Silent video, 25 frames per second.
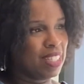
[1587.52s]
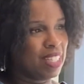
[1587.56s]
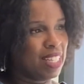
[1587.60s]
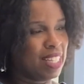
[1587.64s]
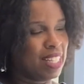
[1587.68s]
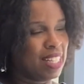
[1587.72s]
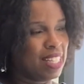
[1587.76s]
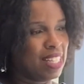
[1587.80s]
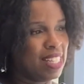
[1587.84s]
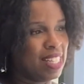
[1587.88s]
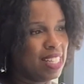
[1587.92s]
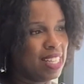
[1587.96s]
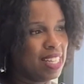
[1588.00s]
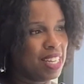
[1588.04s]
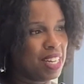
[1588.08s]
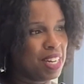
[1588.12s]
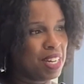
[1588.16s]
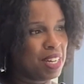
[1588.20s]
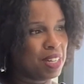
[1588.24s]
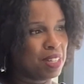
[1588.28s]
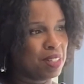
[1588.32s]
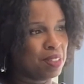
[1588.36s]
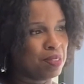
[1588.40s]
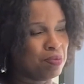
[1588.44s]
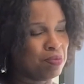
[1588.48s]
and he
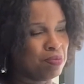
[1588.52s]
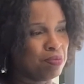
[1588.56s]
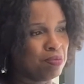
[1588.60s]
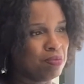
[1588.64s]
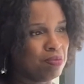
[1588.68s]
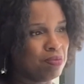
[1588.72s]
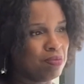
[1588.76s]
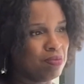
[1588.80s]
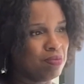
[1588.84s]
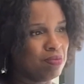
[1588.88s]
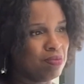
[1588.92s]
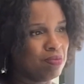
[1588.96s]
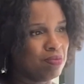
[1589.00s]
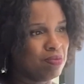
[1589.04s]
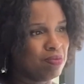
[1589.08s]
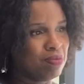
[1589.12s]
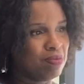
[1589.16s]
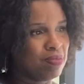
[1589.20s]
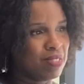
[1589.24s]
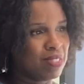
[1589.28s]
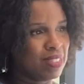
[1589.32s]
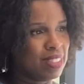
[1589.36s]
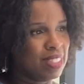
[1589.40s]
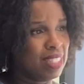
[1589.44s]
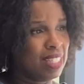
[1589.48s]
um
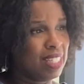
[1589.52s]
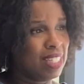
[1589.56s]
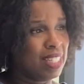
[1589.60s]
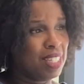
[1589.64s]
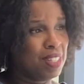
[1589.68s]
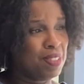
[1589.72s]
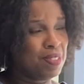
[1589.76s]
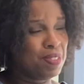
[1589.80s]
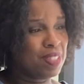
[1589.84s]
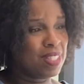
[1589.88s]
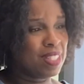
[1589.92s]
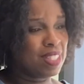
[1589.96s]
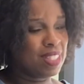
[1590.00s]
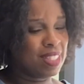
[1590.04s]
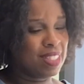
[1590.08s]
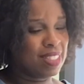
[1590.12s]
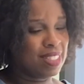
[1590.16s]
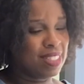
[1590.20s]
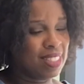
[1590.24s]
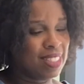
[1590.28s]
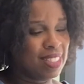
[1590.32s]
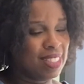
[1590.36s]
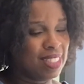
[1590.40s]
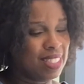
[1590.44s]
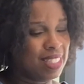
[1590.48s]
yeah he was
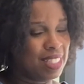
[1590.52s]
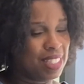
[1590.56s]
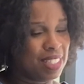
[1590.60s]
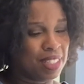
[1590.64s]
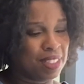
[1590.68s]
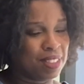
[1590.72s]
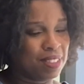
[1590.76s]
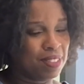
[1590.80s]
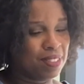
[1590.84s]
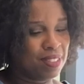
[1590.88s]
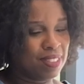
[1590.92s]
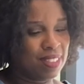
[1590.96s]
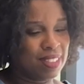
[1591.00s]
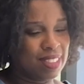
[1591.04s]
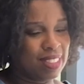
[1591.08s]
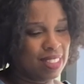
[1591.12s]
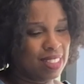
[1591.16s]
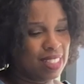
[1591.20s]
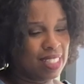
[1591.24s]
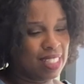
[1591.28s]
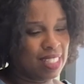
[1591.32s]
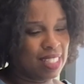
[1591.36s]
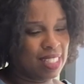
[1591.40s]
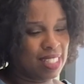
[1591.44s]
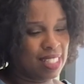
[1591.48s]
you know
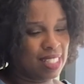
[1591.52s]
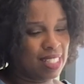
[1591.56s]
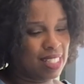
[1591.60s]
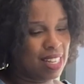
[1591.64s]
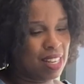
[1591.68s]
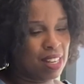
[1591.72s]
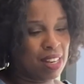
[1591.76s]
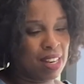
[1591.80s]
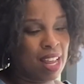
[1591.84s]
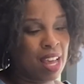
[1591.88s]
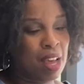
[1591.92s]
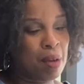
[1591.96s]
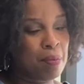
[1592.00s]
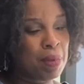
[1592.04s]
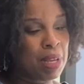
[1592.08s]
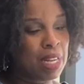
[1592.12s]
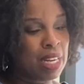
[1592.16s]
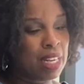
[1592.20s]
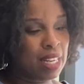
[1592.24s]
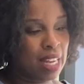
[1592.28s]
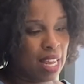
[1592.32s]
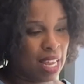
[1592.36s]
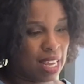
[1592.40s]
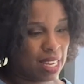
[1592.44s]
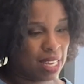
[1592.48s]
not, not
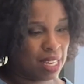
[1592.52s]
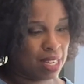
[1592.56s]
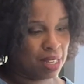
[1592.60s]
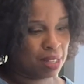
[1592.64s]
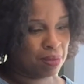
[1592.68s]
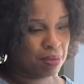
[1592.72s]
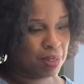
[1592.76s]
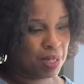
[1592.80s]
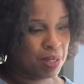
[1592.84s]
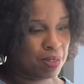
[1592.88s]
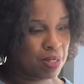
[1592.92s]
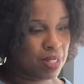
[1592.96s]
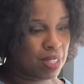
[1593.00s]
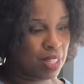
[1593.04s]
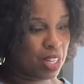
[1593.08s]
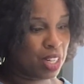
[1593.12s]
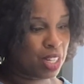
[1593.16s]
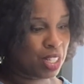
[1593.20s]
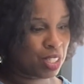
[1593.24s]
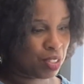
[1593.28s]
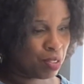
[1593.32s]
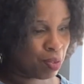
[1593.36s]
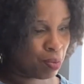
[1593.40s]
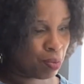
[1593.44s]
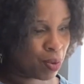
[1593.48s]
many like him. He was a
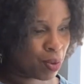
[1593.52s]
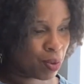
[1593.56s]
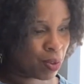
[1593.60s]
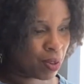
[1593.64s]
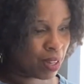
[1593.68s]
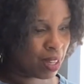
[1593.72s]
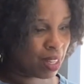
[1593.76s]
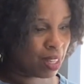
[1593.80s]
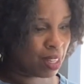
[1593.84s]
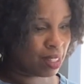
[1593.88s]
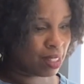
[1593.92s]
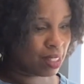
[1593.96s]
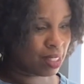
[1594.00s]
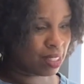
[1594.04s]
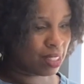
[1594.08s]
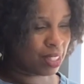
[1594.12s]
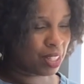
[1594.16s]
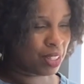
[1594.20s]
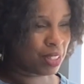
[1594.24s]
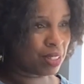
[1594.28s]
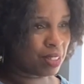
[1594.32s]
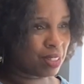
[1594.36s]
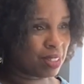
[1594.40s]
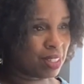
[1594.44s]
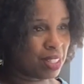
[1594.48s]
country boy.
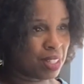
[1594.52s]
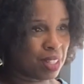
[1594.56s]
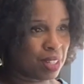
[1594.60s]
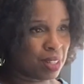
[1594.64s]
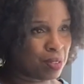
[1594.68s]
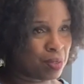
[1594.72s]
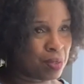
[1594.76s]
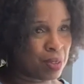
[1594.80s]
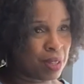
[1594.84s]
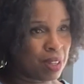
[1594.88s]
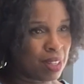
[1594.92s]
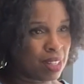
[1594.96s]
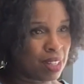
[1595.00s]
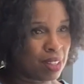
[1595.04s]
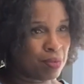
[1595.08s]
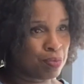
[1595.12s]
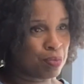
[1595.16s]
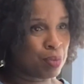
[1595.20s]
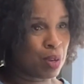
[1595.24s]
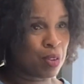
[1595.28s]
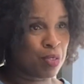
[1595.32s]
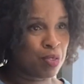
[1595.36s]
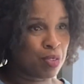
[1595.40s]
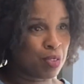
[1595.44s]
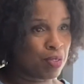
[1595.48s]
Turned, you know, we
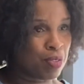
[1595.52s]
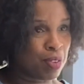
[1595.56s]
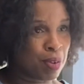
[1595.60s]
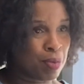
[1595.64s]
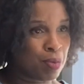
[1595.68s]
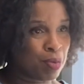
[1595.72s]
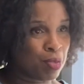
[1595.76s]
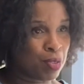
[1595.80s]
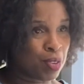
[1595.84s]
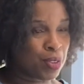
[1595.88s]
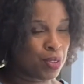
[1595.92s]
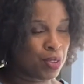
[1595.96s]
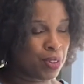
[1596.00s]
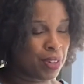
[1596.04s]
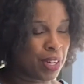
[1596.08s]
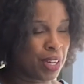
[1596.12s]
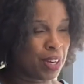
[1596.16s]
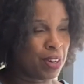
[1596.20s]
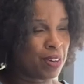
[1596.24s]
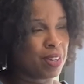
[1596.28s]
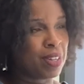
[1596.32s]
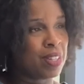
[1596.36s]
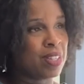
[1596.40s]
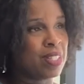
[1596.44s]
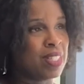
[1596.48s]
both were from rural
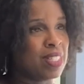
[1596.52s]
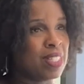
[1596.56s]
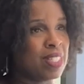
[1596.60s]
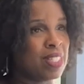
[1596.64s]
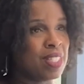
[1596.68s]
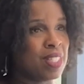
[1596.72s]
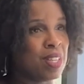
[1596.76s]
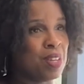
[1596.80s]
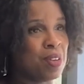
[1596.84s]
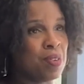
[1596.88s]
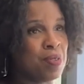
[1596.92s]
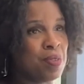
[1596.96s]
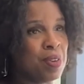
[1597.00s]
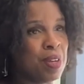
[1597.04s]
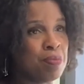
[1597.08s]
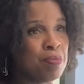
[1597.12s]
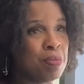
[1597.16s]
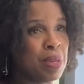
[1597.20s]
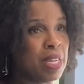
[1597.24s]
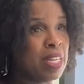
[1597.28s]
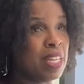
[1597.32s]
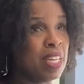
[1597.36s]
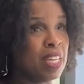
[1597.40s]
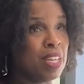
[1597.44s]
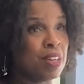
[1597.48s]
areas, and so we've
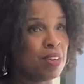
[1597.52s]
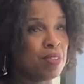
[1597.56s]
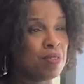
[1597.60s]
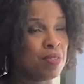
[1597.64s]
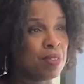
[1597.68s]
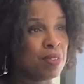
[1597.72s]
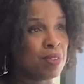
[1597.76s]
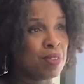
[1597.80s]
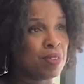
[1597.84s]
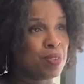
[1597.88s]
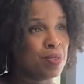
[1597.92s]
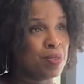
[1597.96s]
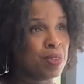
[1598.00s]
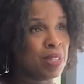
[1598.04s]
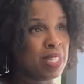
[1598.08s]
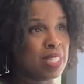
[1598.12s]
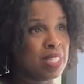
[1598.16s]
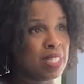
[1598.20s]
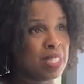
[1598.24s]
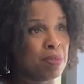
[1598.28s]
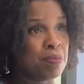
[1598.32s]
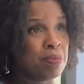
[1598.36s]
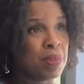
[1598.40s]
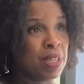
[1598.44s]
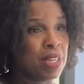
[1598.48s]
been here for twenty
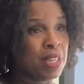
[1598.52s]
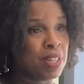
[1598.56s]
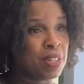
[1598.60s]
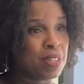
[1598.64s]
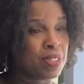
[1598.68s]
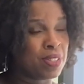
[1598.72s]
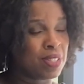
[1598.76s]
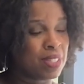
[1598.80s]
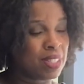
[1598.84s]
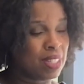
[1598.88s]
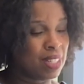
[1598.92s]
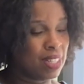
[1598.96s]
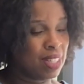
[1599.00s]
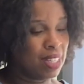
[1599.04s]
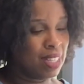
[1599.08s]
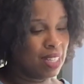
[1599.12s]
some years.